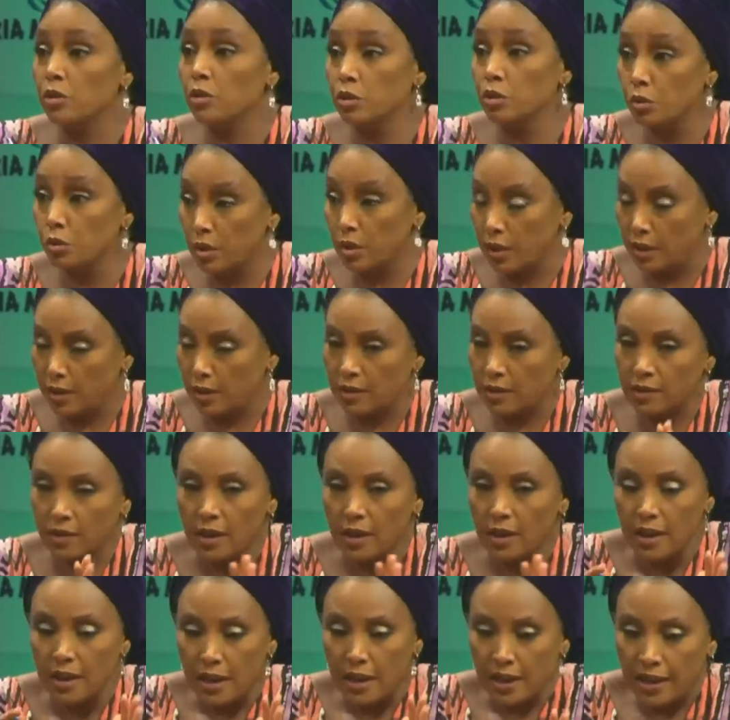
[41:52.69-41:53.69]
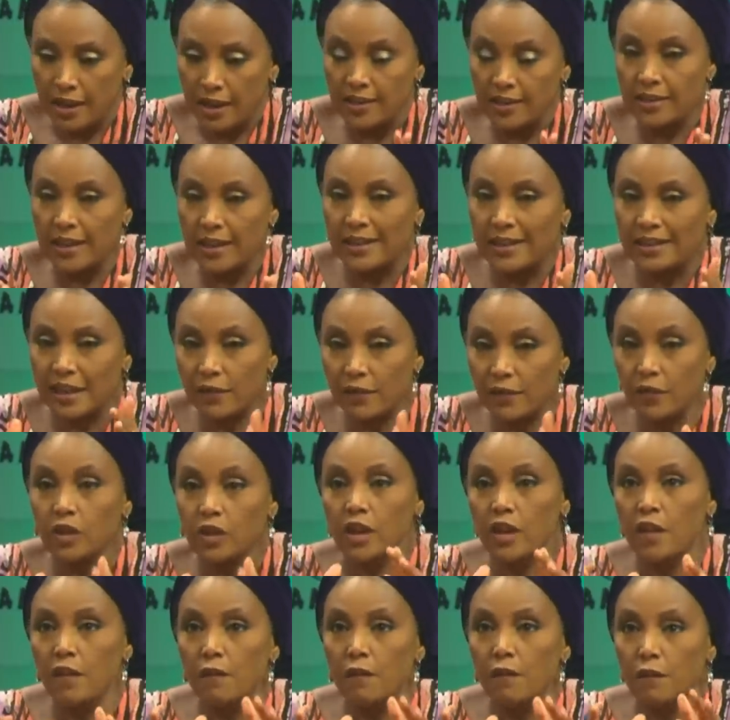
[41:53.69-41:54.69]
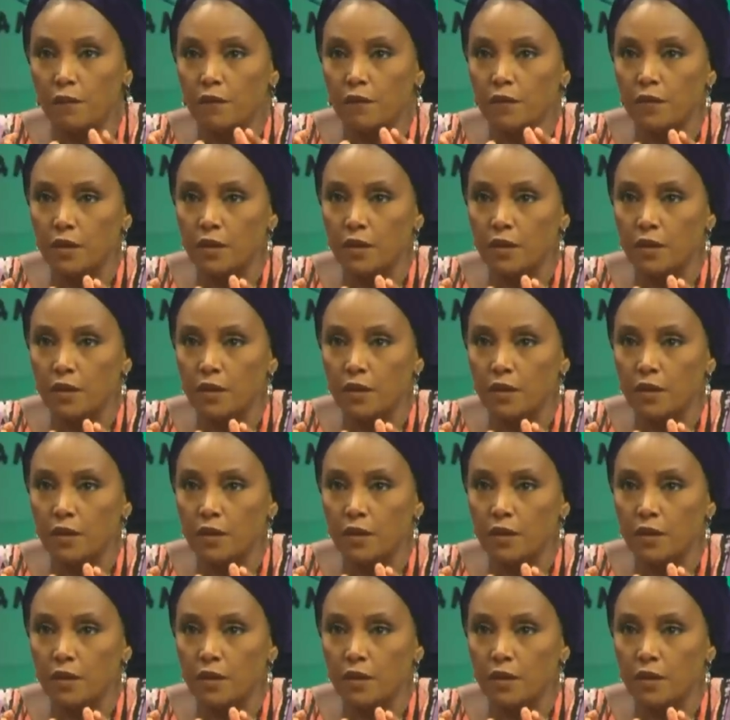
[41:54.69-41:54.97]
to do this is that even if